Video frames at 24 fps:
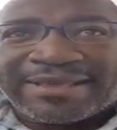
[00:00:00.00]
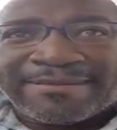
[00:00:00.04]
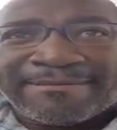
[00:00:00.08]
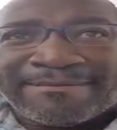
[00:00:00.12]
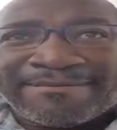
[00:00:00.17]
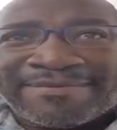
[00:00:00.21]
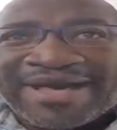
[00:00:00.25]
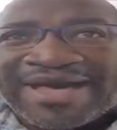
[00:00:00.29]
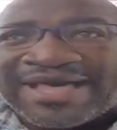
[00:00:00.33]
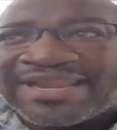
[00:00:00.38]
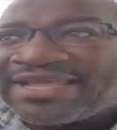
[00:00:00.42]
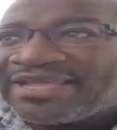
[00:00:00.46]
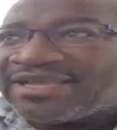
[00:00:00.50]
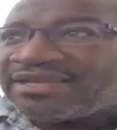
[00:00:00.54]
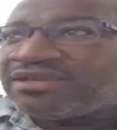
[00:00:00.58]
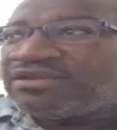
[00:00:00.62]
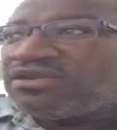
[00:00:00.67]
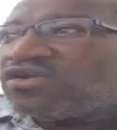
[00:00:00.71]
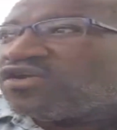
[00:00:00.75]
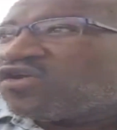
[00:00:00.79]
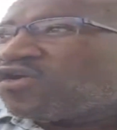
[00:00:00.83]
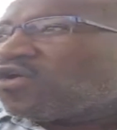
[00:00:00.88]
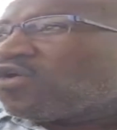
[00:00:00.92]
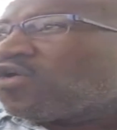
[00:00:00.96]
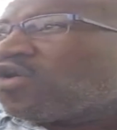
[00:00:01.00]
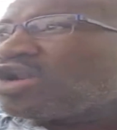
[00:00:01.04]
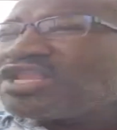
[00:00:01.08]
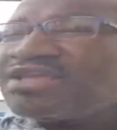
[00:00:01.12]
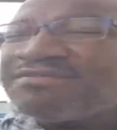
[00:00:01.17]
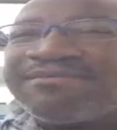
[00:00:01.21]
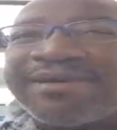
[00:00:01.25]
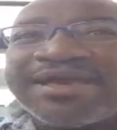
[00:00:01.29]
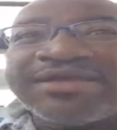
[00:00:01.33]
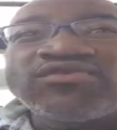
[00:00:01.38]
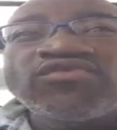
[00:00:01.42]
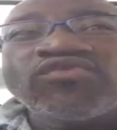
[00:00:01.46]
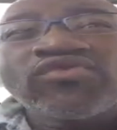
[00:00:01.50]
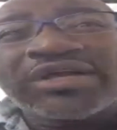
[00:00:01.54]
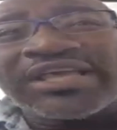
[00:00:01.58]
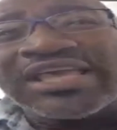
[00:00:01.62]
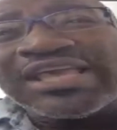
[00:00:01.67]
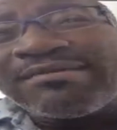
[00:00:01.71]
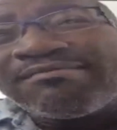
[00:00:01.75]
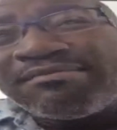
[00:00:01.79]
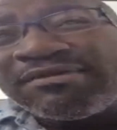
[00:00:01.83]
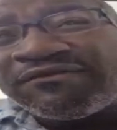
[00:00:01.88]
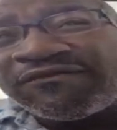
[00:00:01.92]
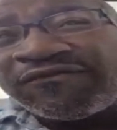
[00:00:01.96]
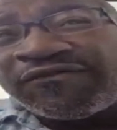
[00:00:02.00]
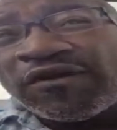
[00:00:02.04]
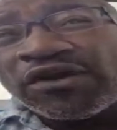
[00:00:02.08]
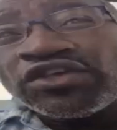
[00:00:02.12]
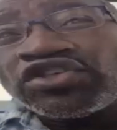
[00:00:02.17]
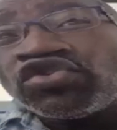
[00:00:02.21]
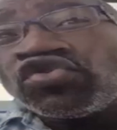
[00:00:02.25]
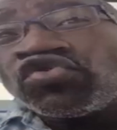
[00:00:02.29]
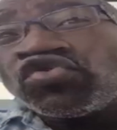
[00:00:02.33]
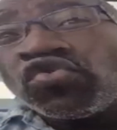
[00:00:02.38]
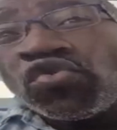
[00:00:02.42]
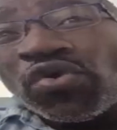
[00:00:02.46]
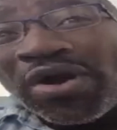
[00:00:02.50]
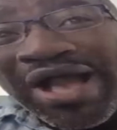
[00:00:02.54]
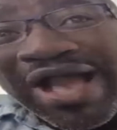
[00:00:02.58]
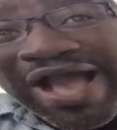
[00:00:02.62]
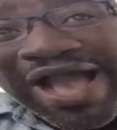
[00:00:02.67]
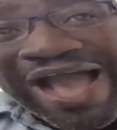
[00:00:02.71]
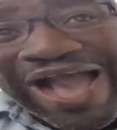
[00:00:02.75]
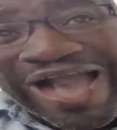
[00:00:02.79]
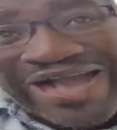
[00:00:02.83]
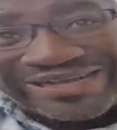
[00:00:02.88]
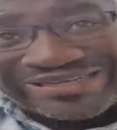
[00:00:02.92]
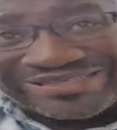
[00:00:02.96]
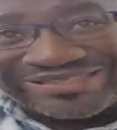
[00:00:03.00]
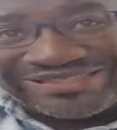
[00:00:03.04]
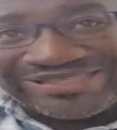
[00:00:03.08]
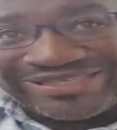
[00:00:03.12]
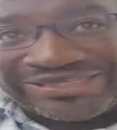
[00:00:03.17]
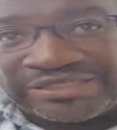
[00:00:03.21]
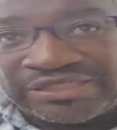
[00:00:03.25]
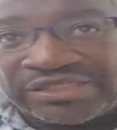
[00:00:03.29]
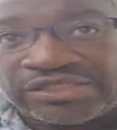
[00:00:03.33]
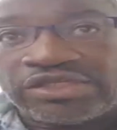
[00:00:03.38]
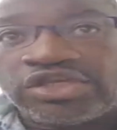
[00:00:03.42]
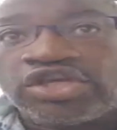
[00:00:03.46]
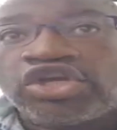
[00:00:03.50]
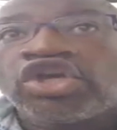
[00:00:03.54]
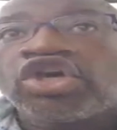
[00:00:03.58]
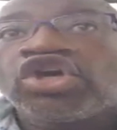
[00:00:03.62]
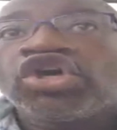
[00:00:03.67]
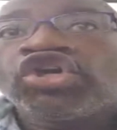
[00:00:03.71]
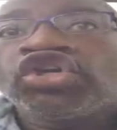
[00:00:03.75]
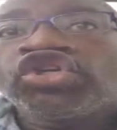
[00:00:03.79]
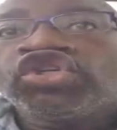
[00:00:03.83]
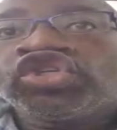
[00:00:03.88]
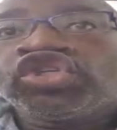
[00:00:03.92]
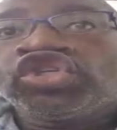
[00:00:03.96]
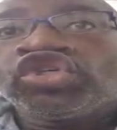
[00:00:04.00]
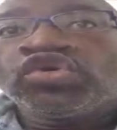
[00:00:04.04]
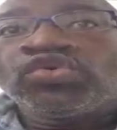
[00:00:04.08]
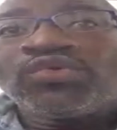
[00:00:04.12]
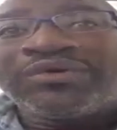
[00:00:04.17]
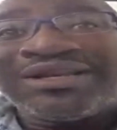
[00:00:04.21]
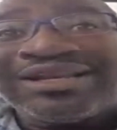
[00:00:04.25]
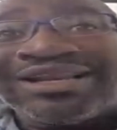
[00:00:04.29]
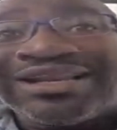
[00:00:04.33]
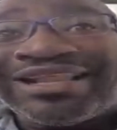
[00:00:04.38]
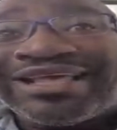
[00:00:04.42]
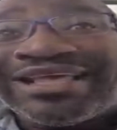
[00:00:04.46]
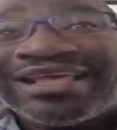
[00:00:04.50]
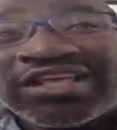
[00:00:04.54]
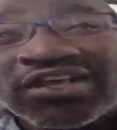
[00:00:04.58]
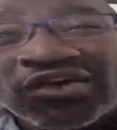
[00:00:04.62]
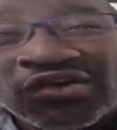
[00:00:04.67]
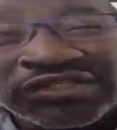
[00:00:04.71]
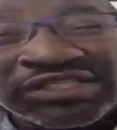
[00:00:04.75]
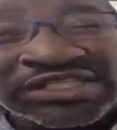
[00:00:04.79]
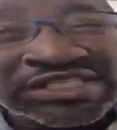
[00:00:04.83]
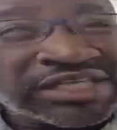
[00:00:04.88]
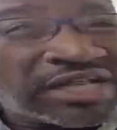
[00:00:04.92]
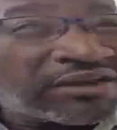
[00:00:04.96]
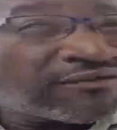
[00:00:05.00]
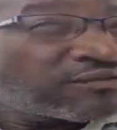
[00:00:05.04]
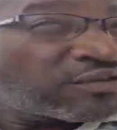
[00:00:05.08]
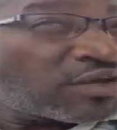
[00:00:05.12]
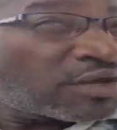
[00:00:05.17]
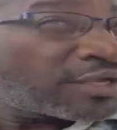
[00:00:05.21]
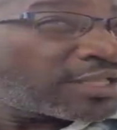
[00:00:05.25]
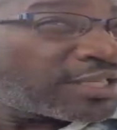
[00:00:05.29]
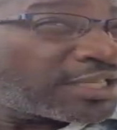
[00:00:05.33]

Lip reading: man in. All the men who came before you who acted, you will lay yourself down in